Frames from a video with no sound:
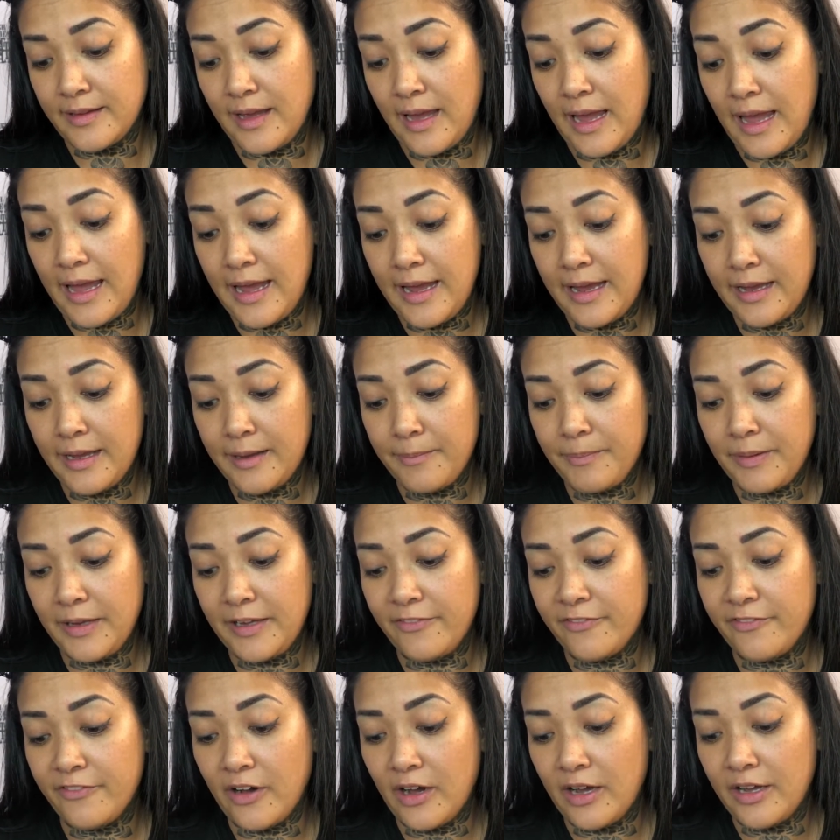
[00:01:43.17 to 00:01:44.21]
A,
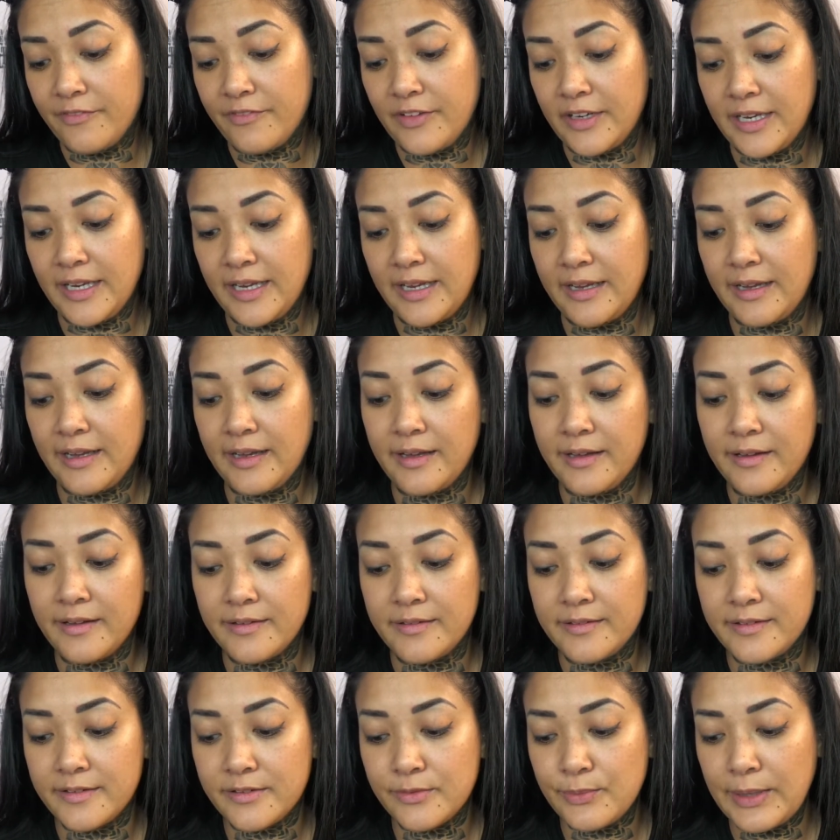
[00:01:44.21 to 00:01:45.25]
B5 and E,
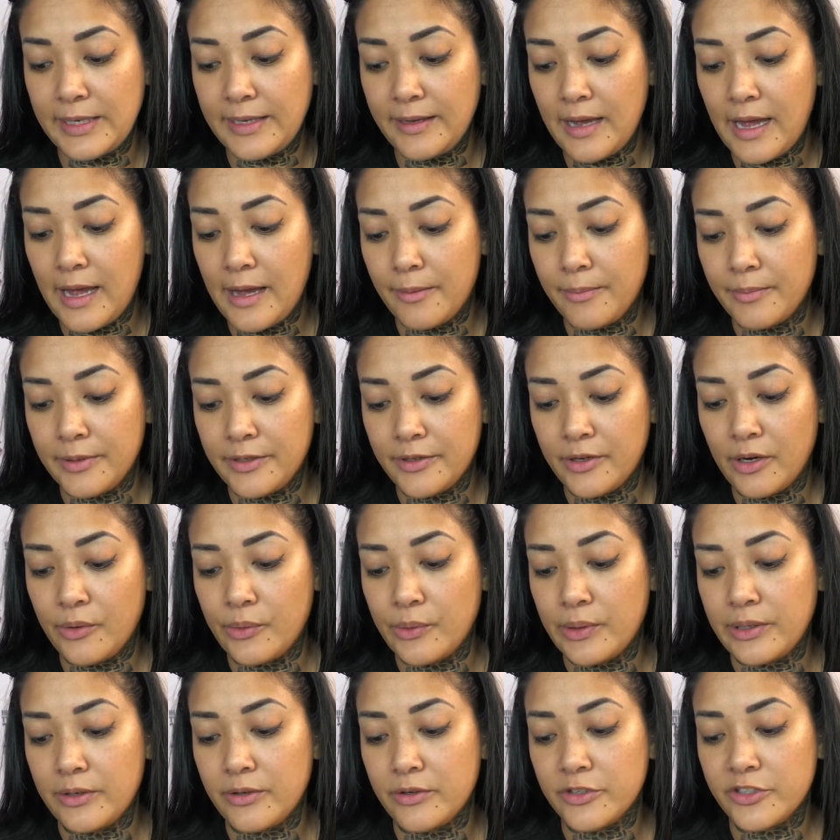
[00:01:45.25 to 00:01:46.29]
sweet almond
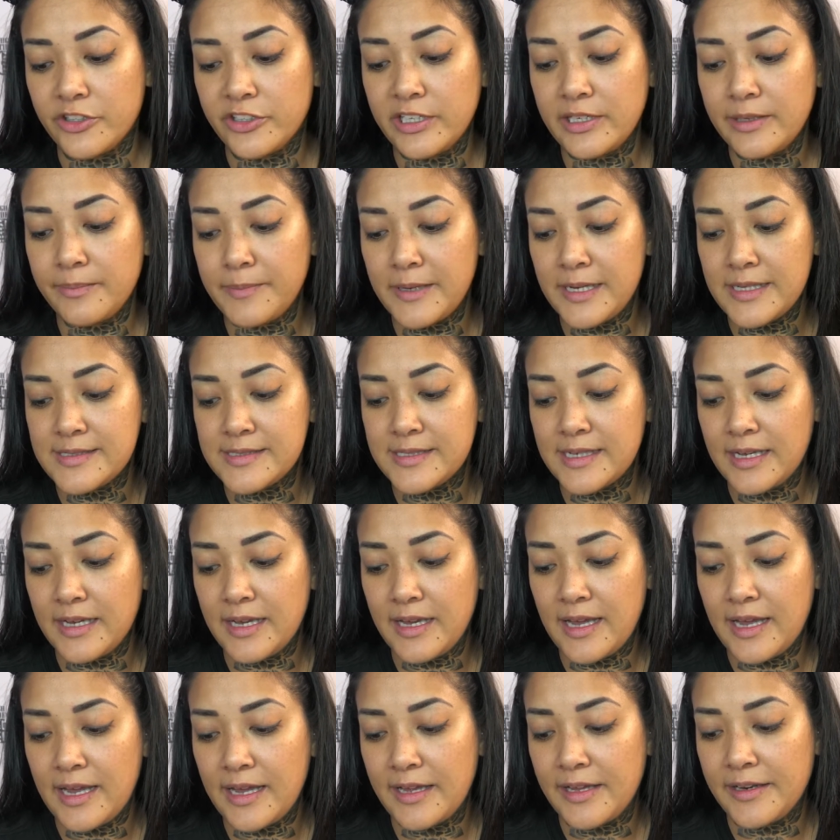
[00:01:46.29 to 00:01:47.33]
oil, shea butter
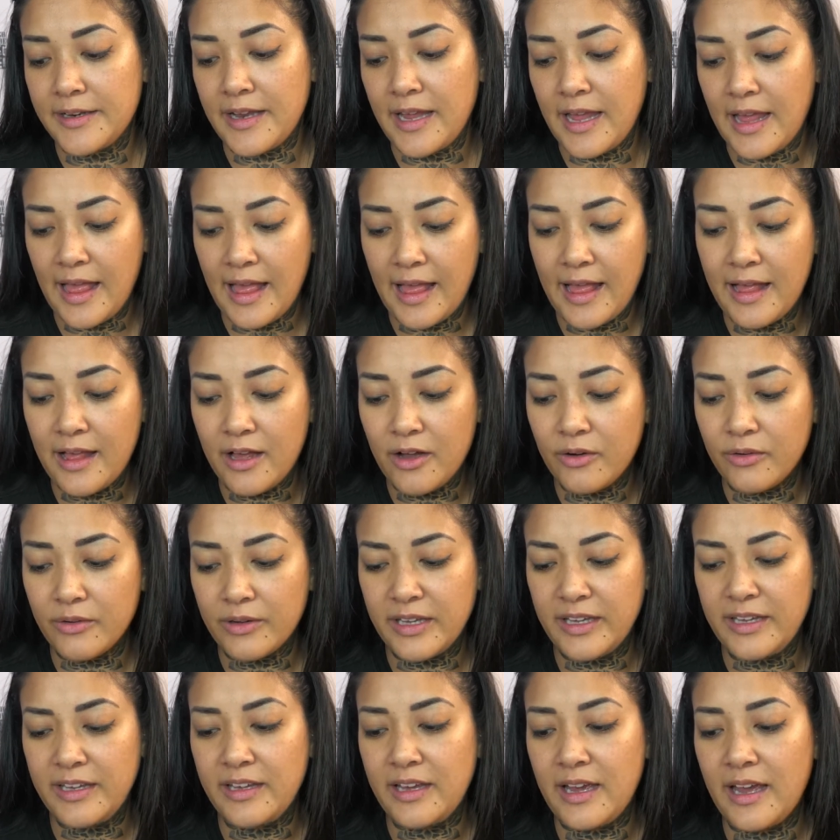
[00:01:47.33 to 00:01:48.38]
and
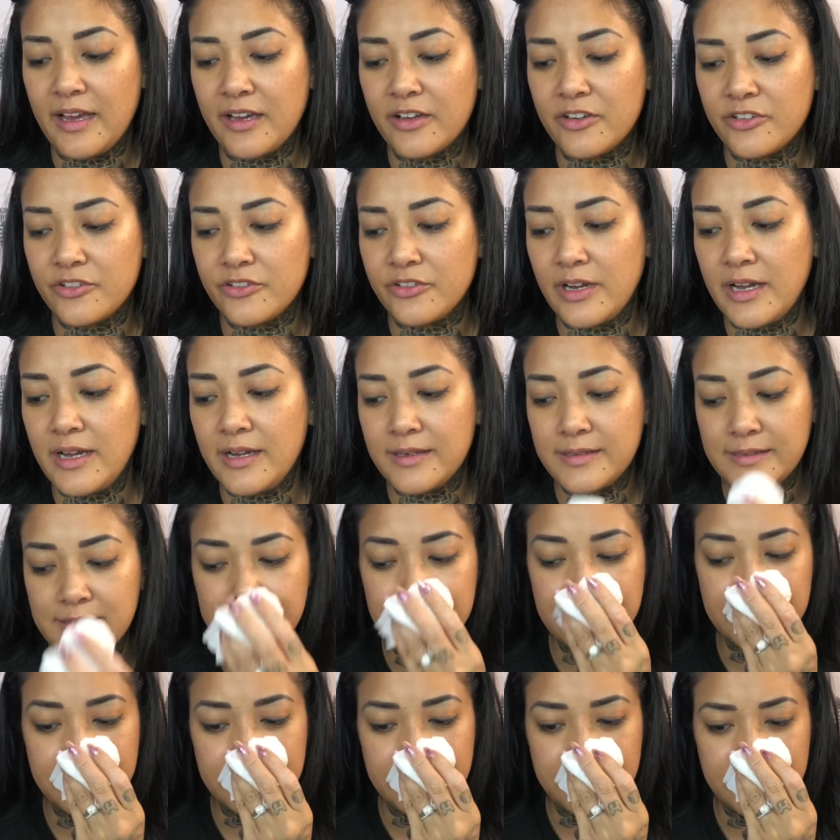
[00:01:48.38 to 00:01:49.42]
algae extract.
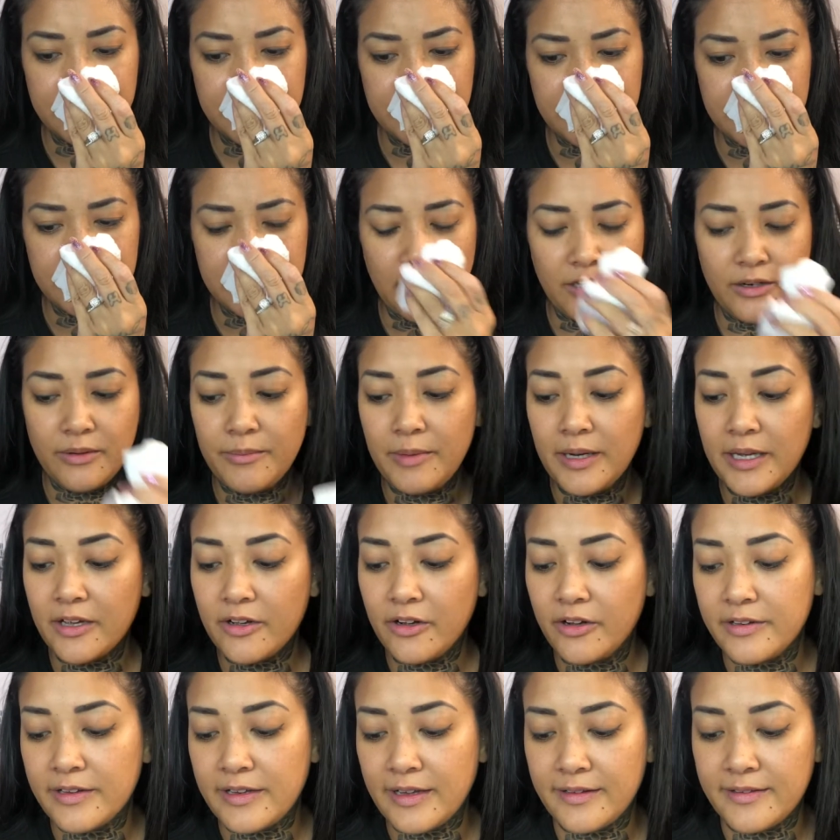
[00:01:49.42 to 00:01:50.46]
Oh my
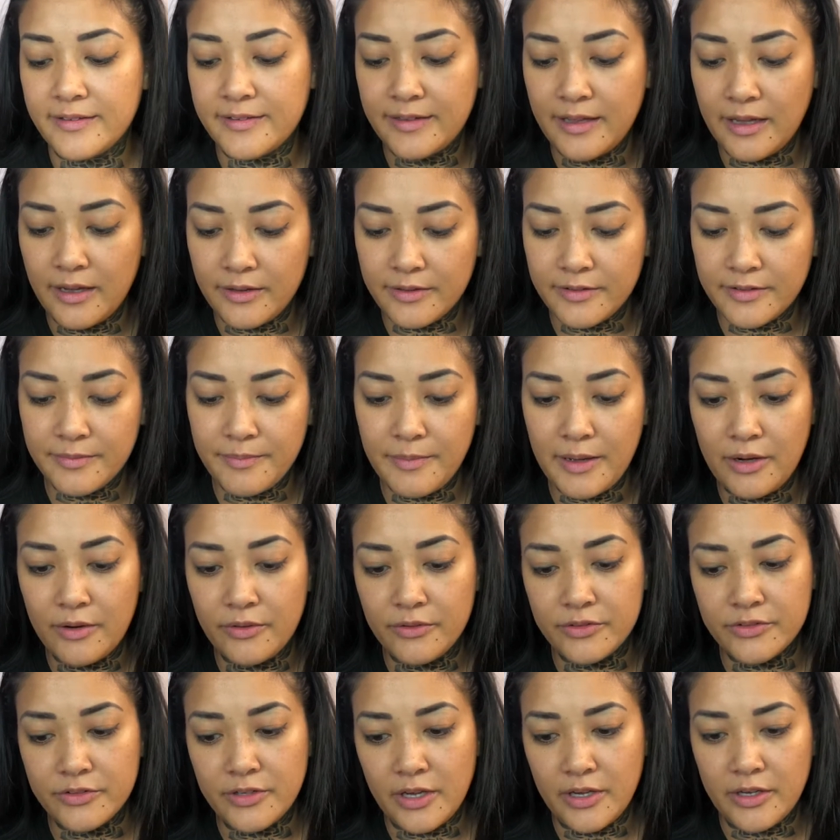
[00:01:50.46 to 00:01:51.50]
god, they smell
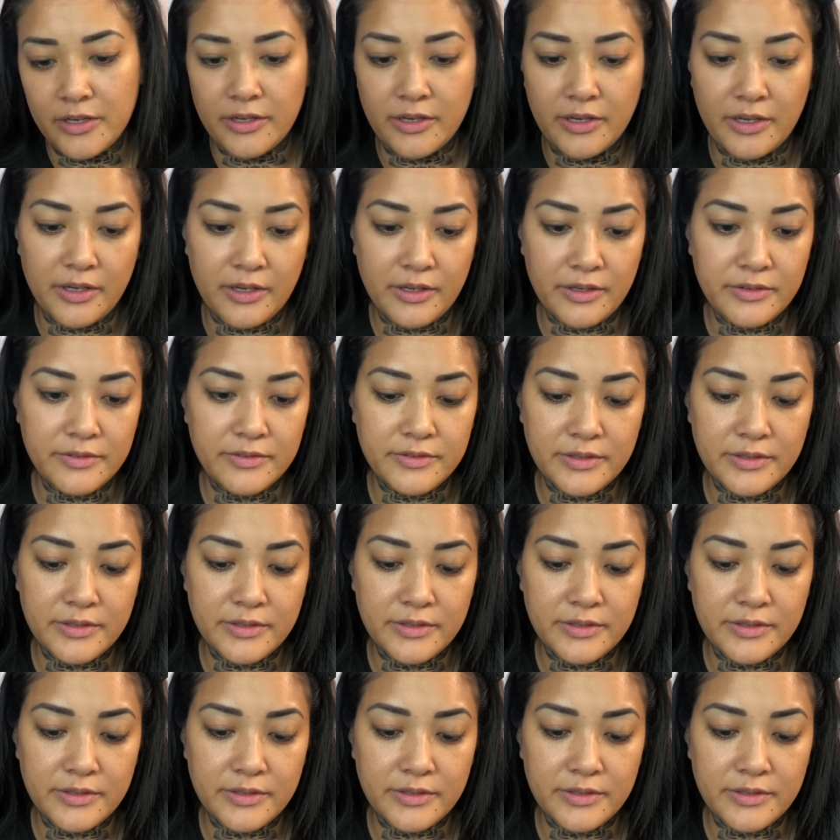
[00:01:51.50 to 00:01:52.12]
so good.